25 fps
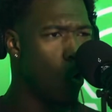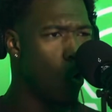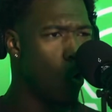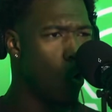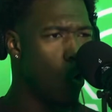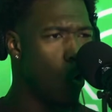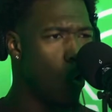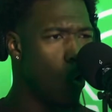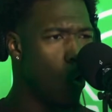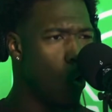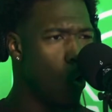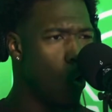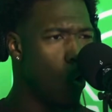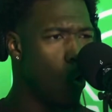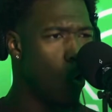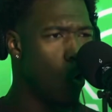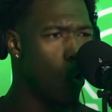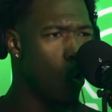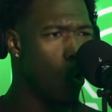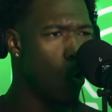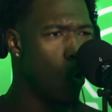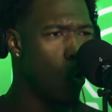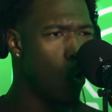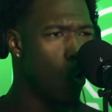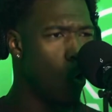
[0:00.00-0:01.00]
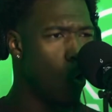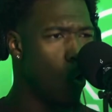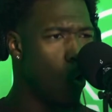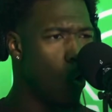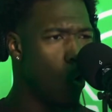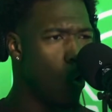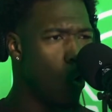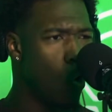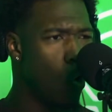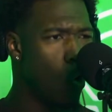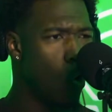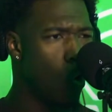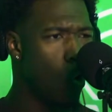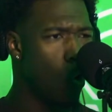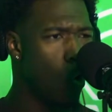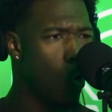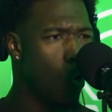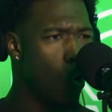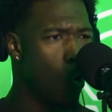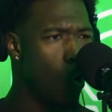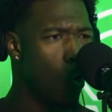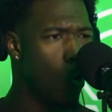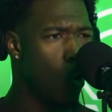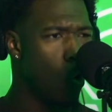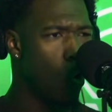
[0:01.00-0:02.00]

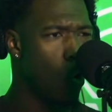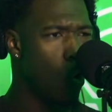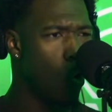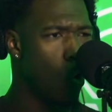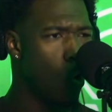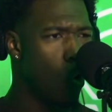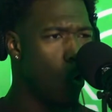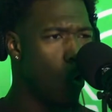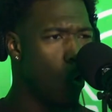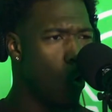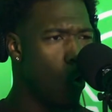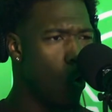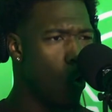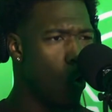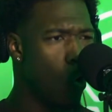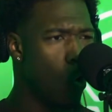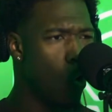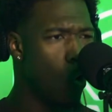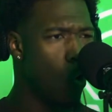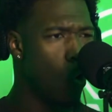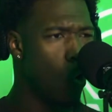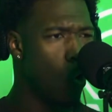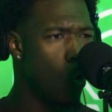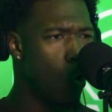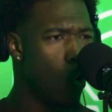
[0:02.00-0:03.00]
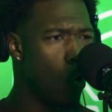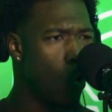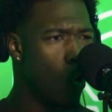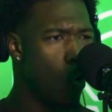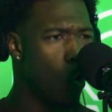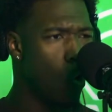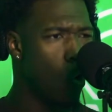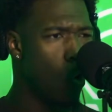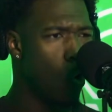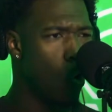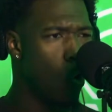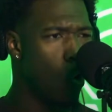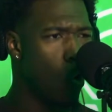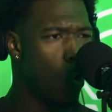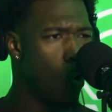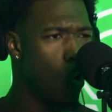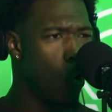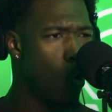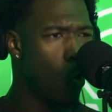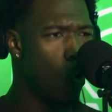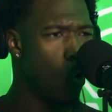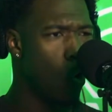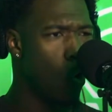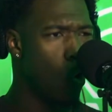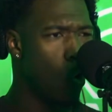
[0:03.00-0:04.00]

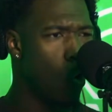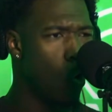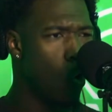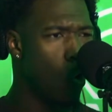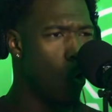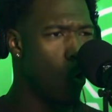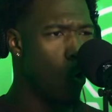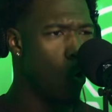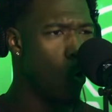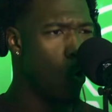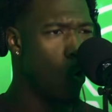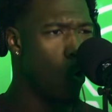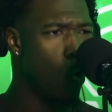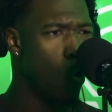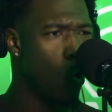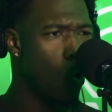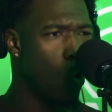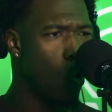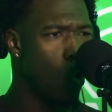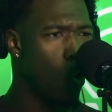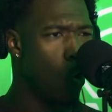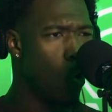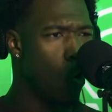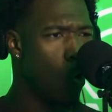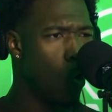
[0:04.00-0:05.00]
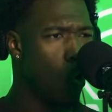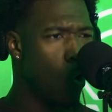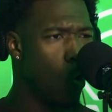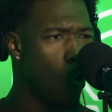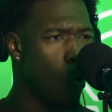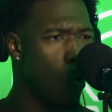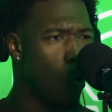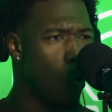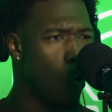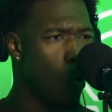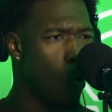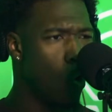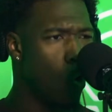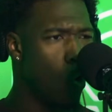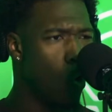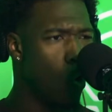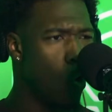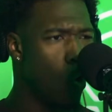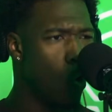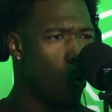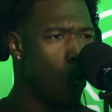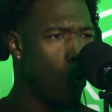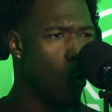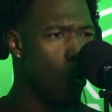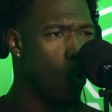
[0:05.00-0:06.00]

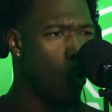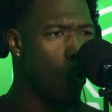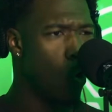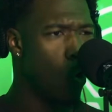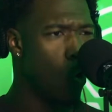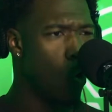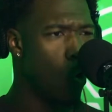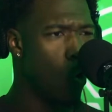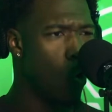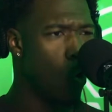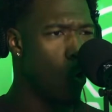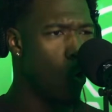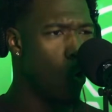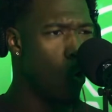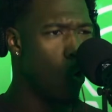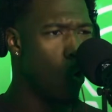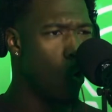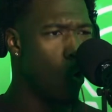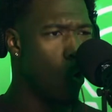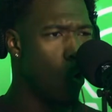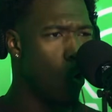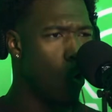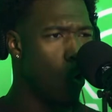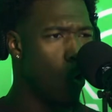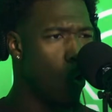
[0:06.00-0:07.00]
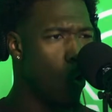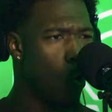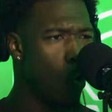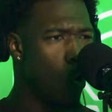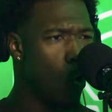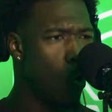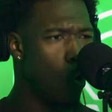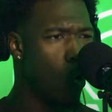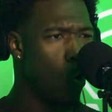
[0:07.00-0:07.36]
(not speaking)